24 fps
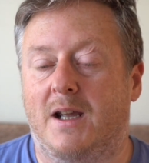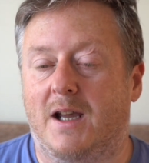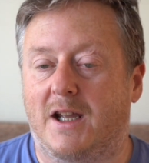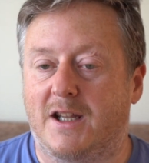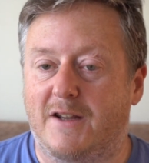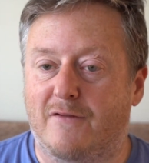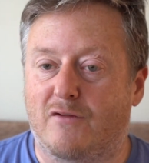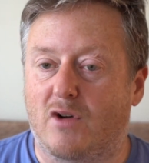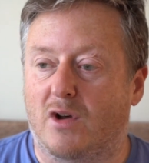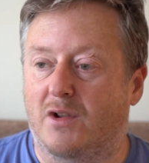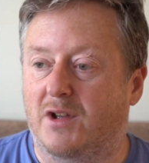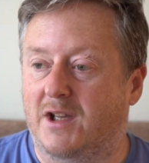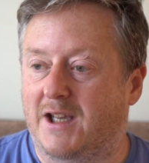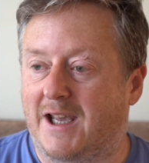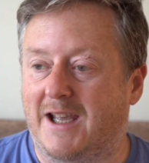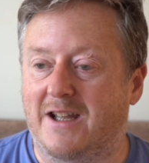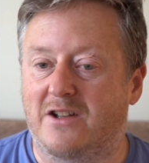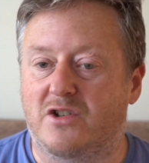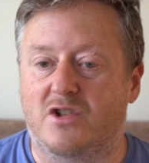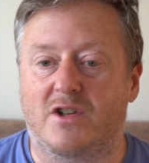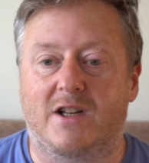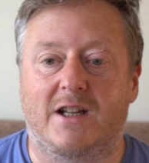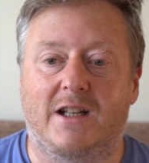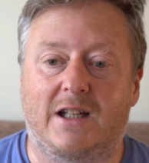You've got the
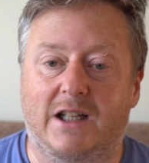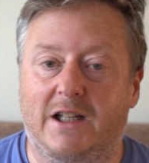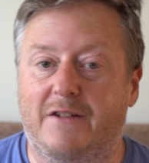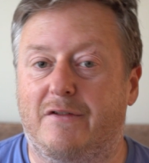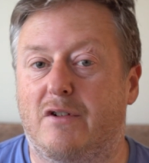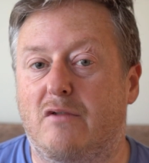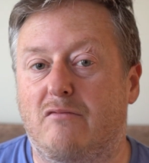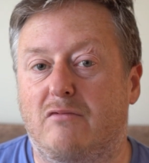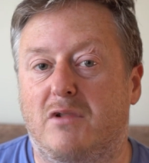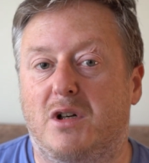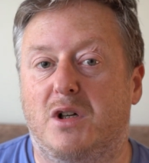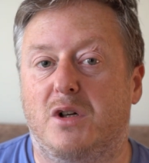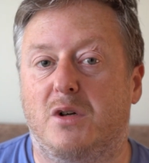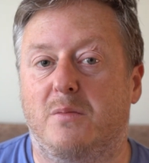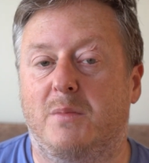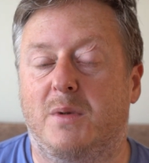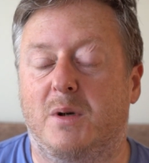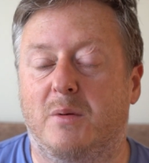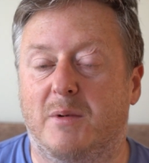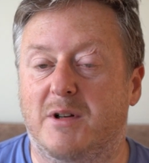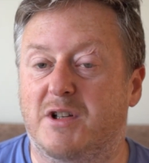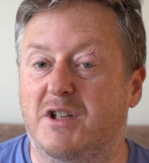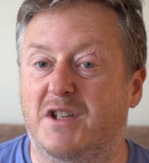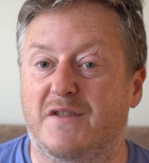kitchen, living room,
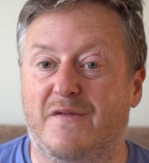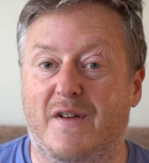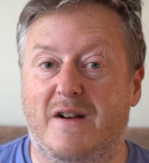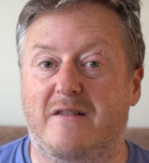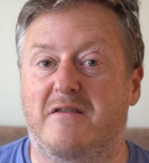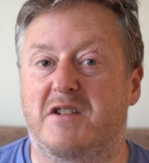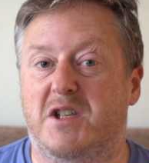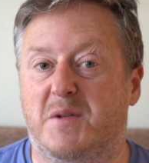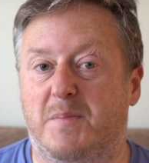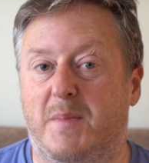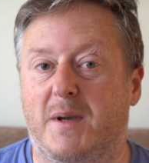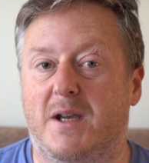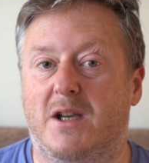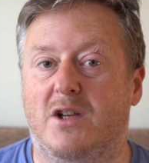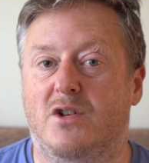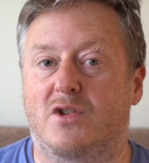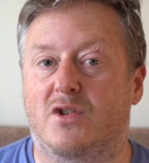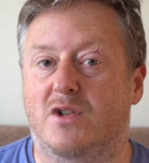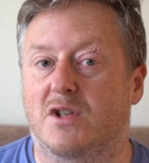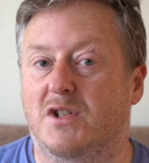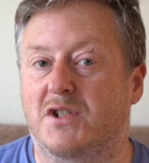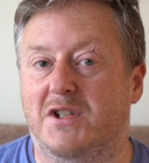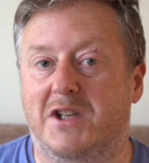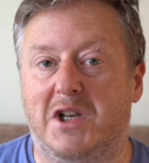which is very
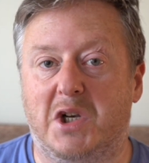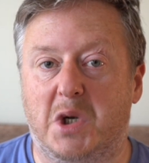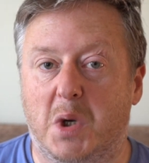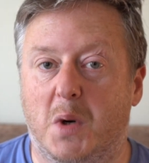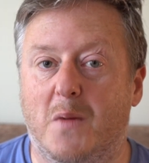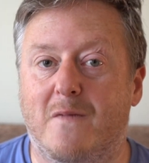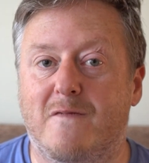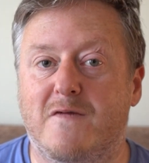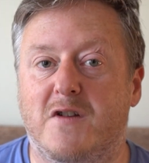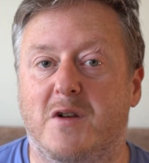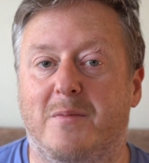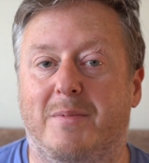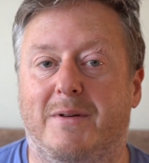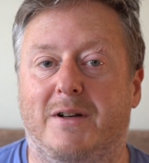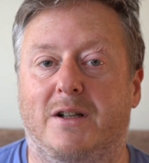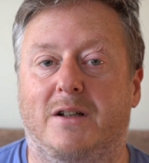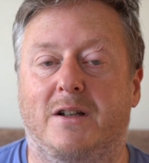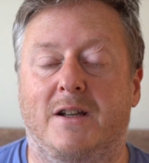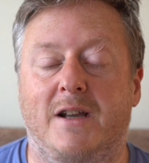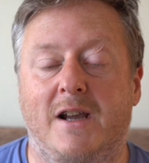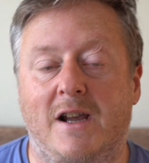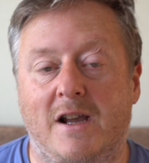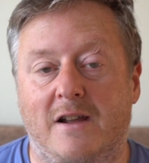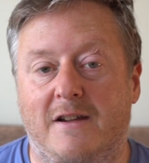spacious and
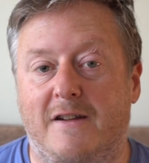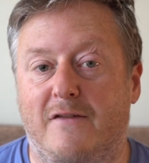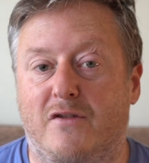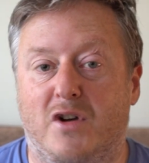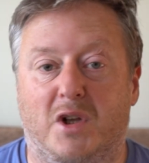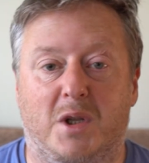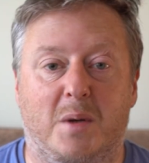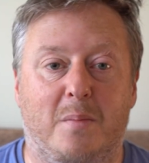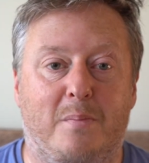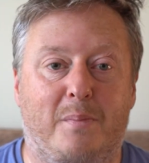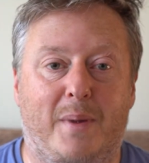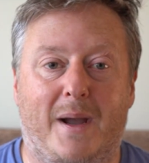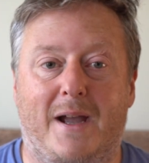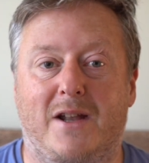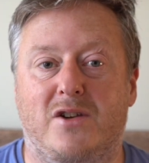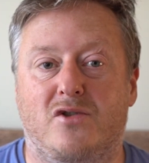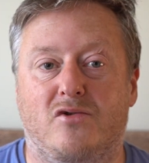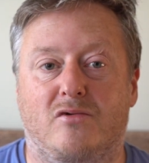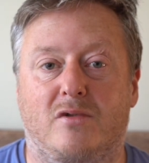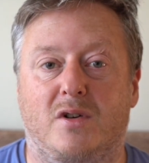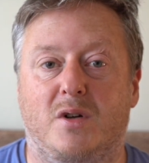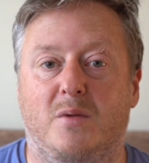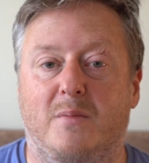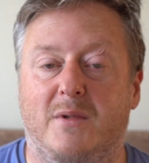comfortable. You've got the
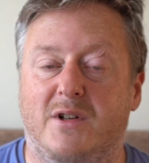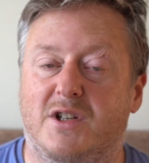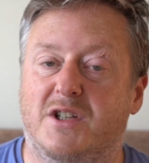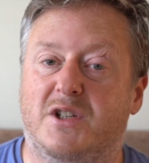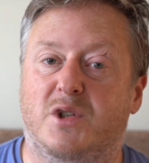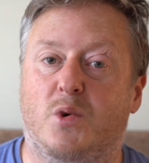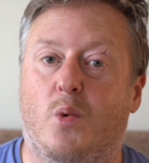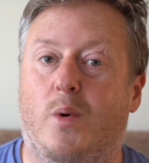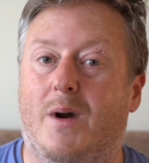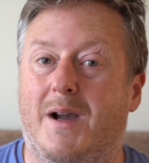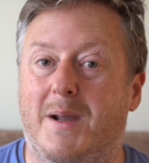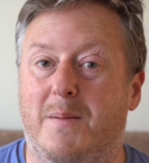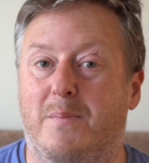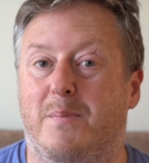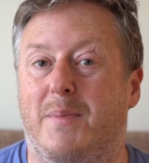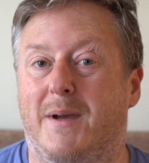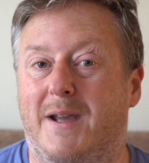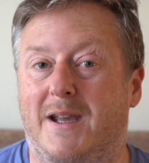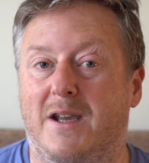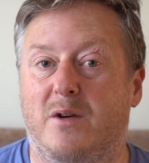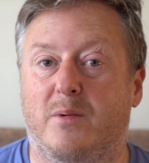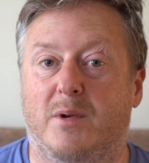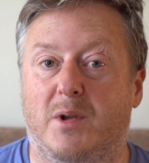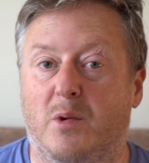bedroom, which is quite
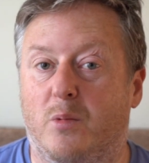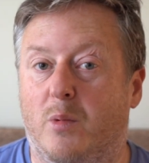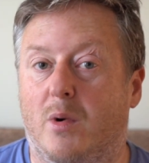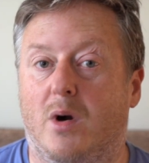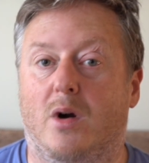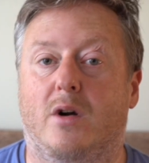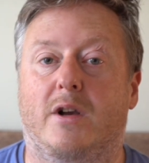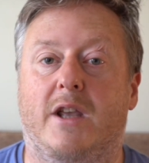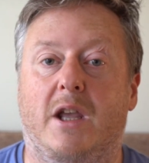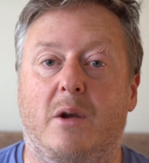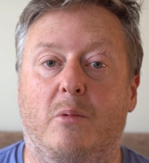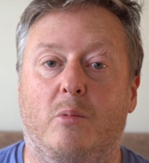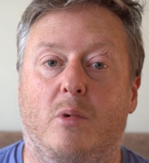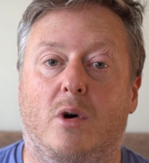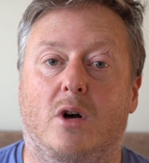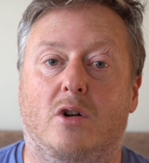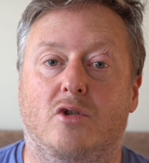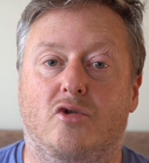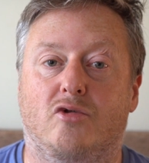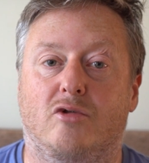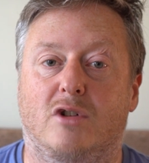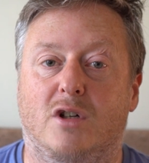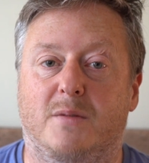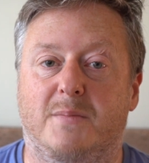big with a walk-in
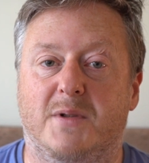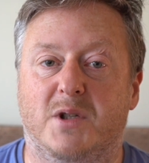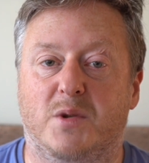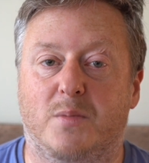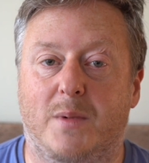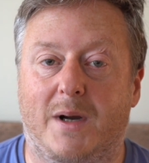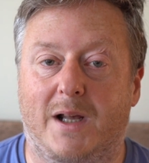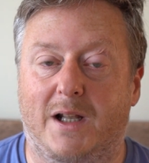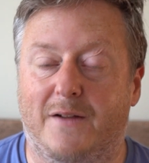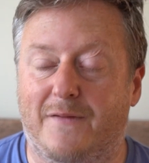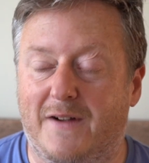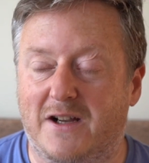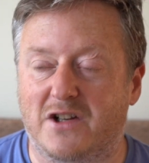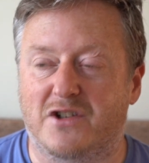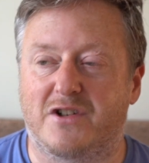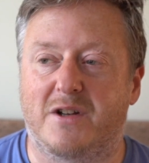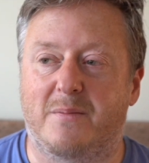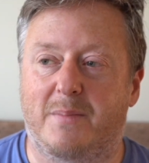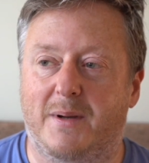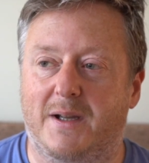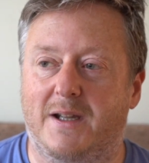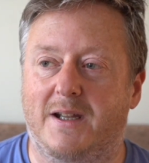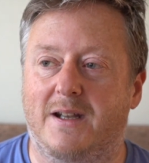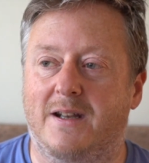wardrobe as well. I've actually
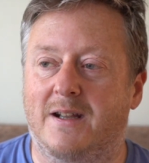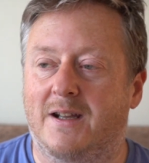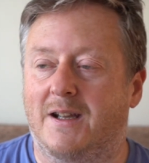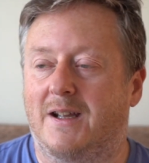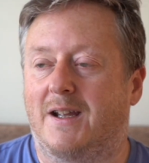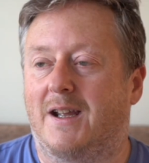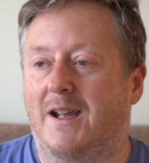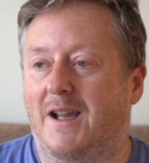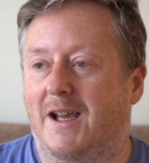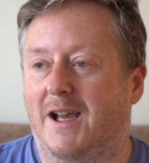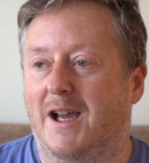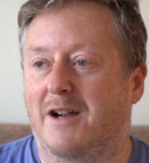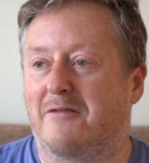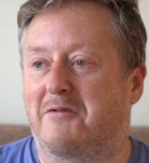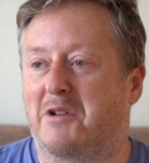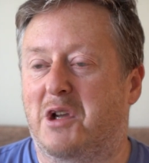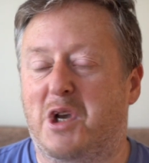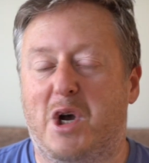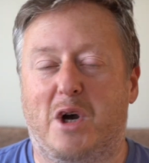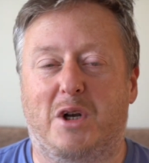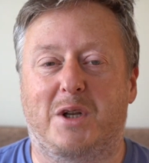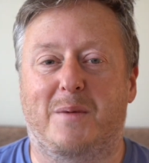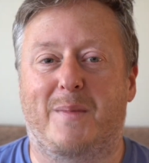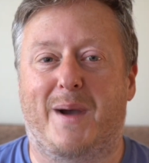been
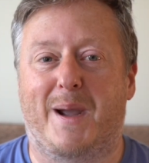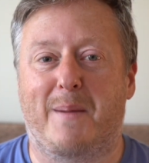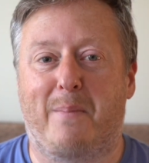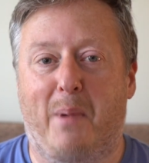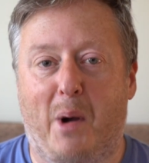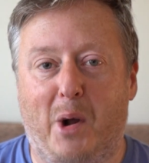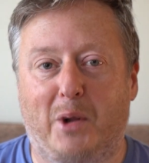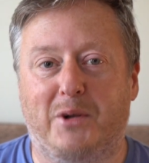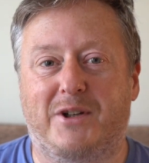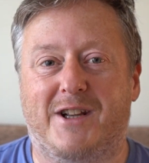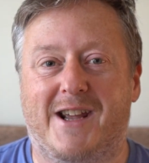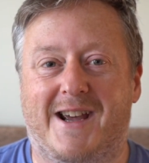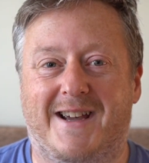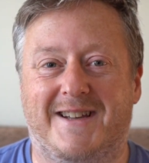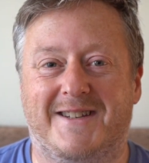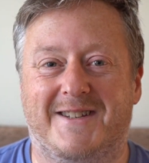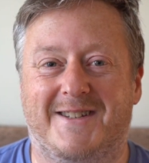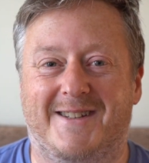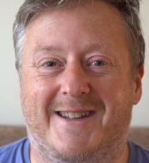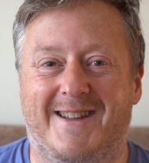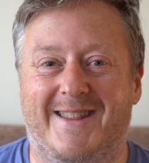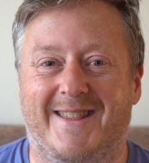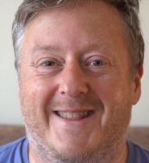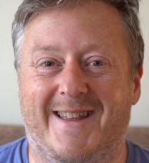recording my
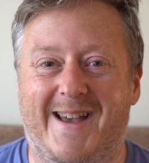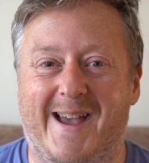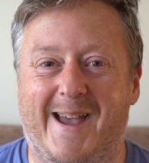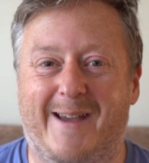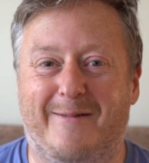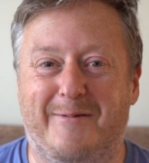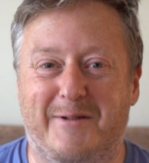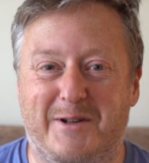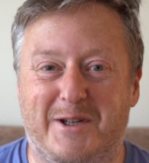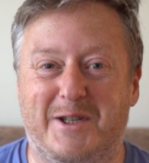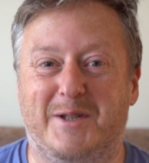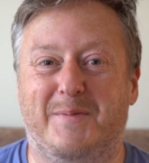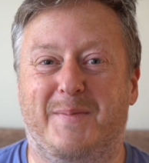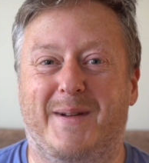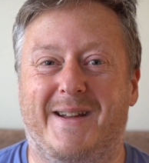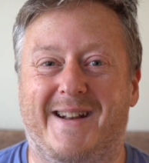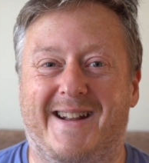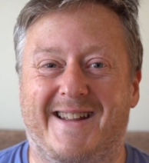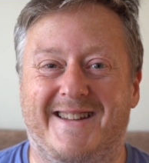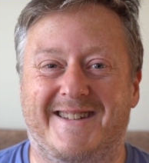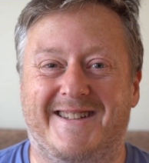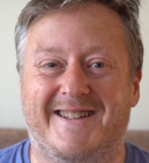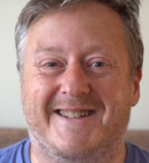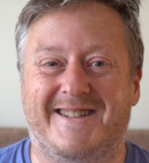podcast in there, which has been
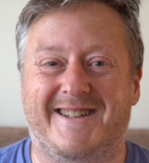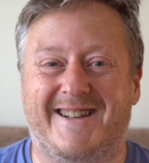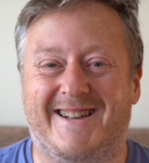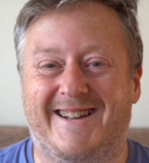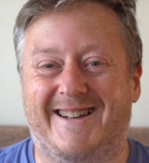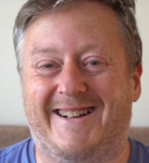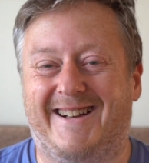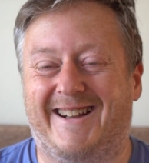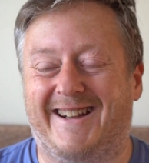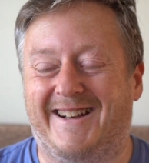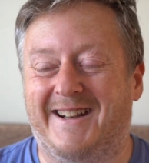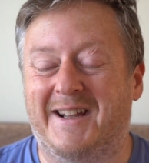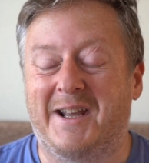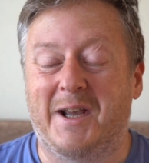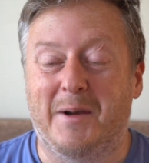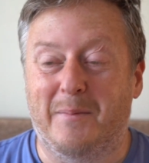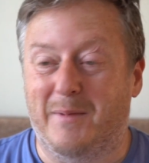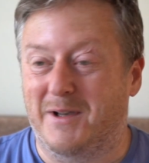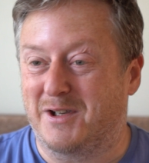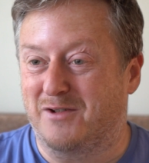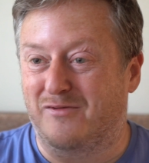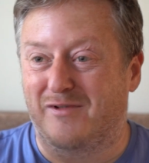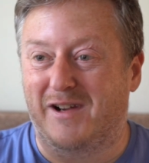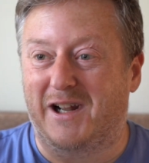entertaining,
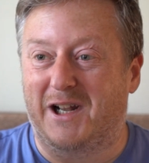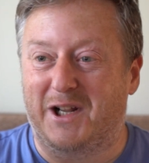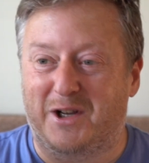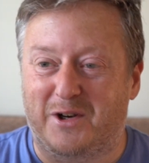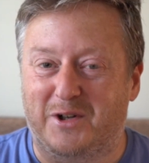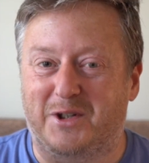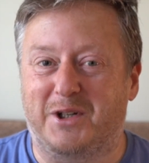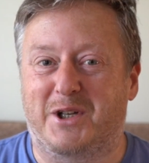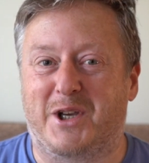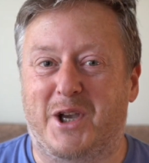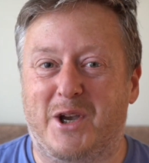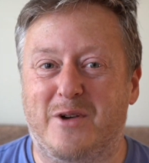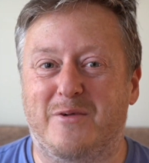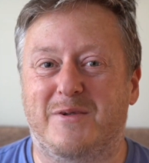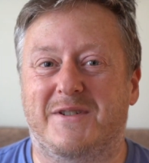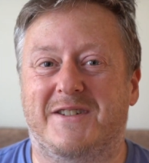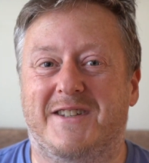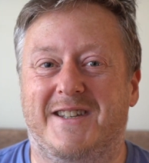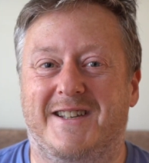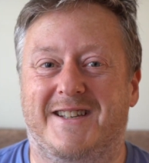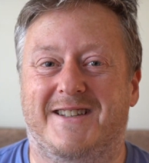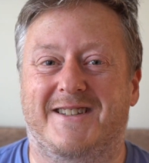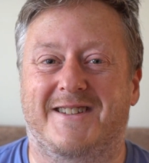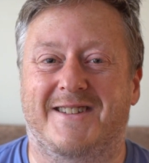but it's really good
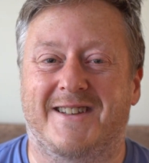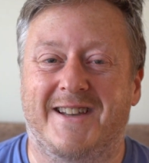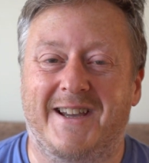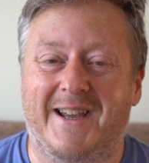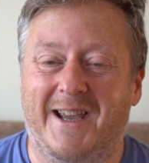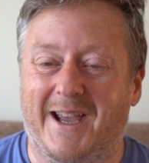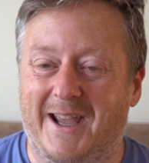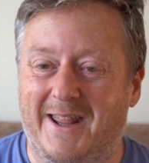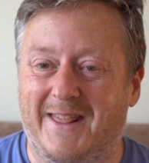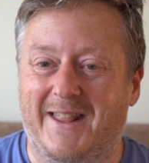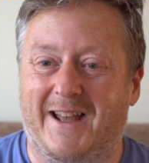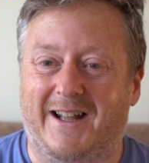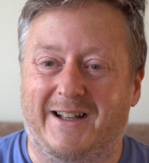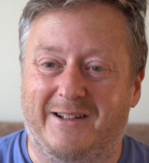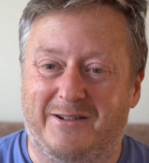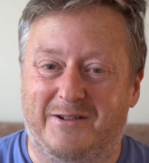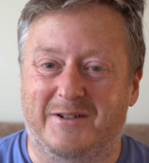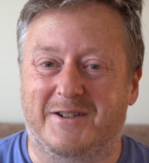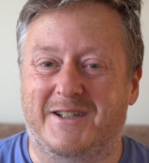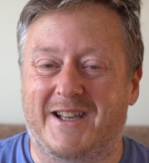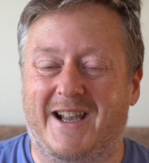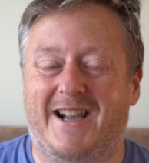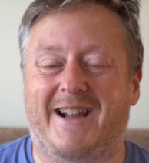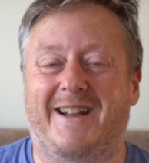acoustics in that
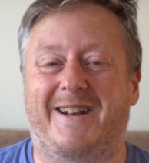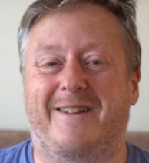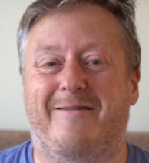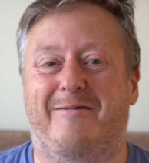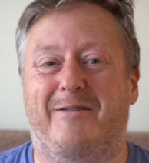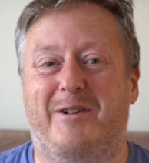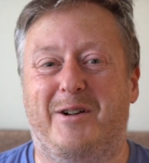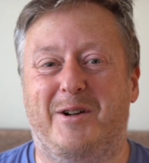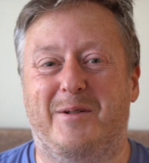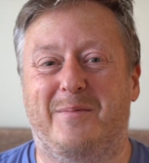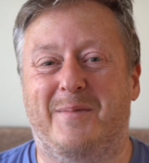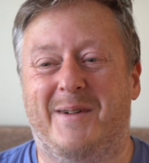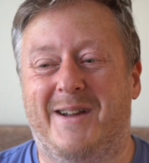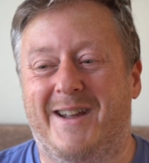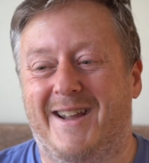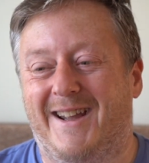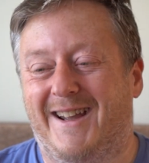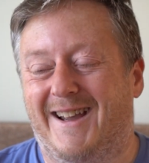little tiny room.